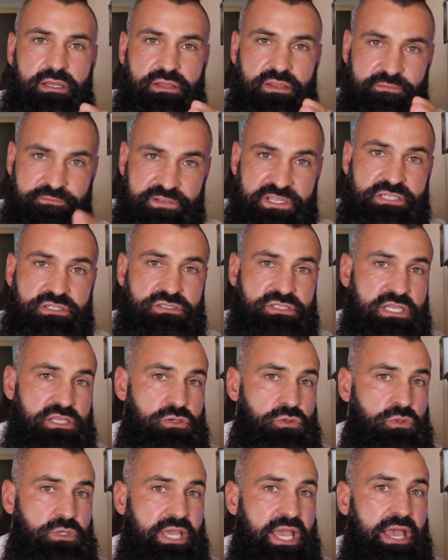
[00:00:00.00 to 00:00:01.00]
the features that
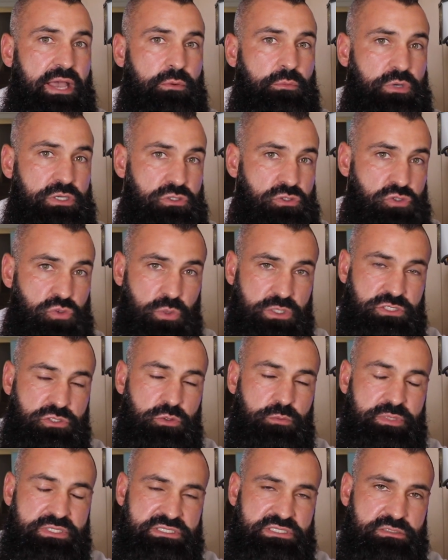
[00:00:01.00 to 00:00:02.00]
you get when you switch to
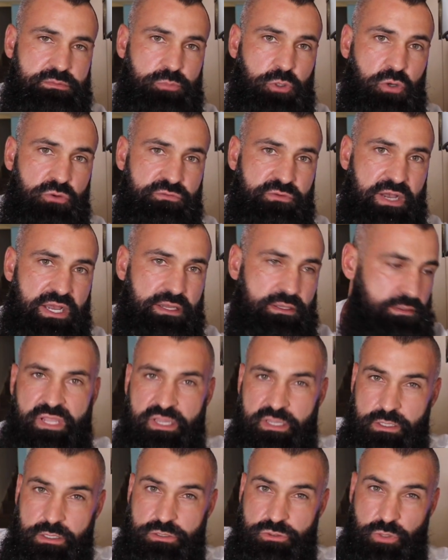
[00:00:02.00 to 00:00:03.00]
a business profile.
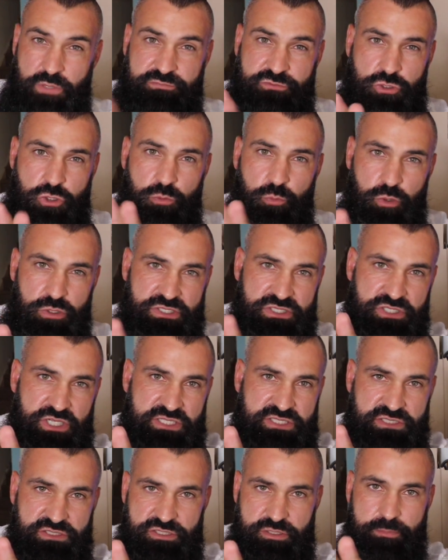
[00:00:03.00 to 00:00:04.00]
So I have two more
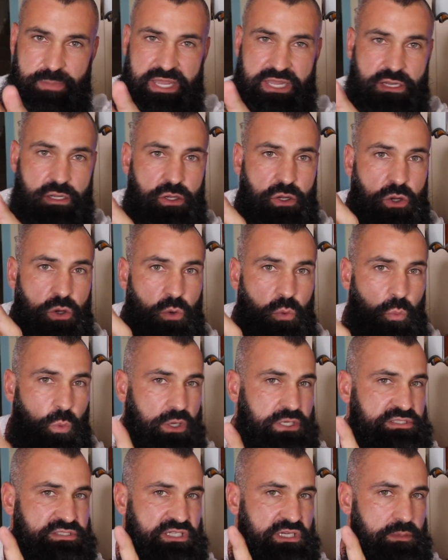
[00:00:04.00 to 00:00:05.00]
suggestions to make.
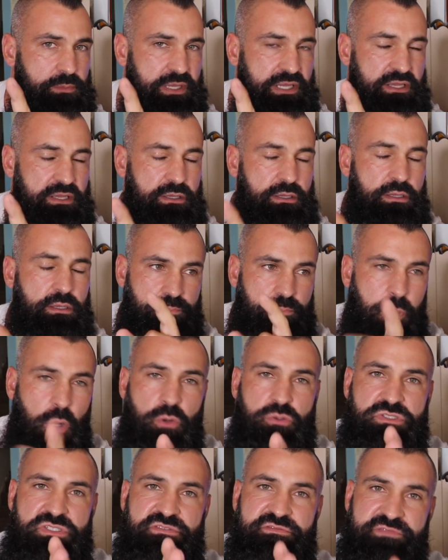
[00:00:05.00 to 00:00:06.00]
One is gonna be
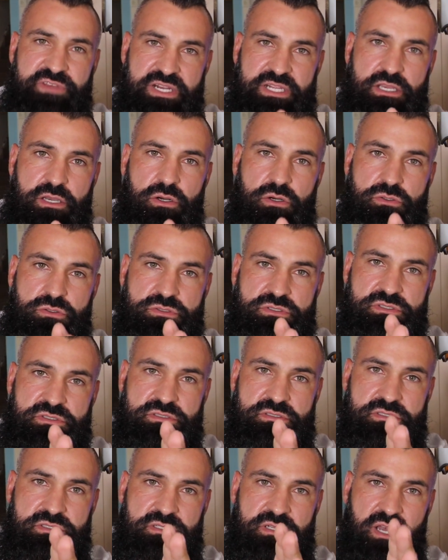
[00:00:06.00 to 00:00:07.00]
post
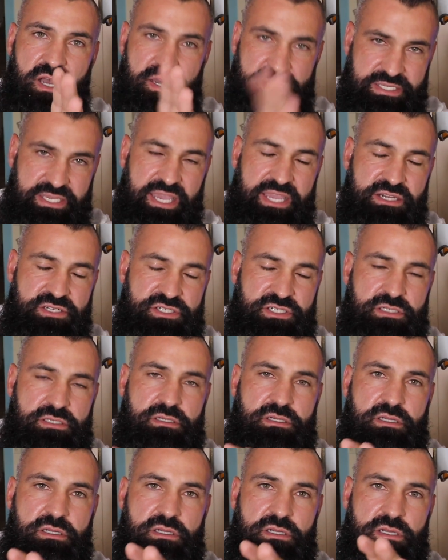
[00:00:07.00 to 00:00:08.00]
videos on occasion,
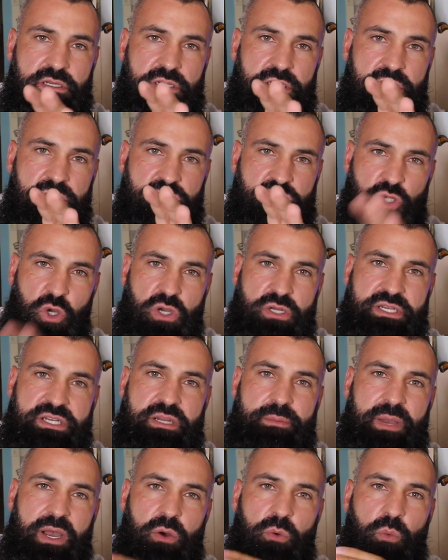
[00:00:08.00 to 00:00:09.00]
talking
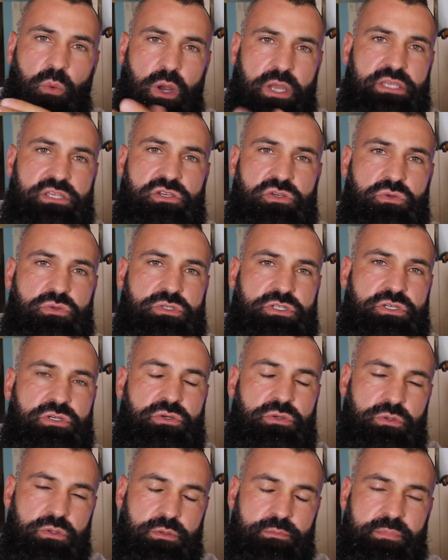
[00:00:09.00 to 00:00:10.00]
about what you
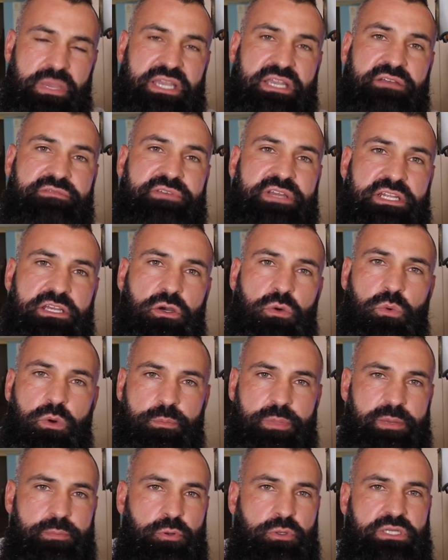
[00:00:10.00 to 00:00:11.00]
do. Make a video where
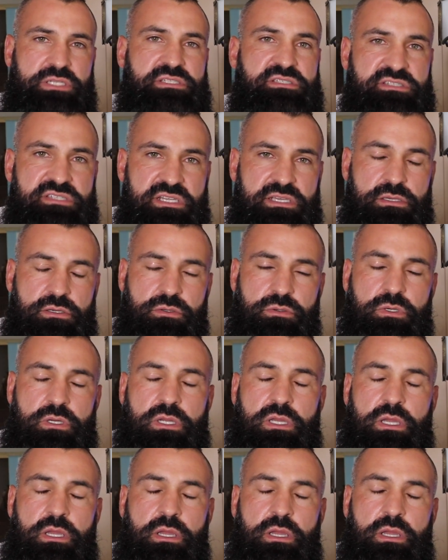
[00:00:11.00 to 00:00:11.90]
people can see you.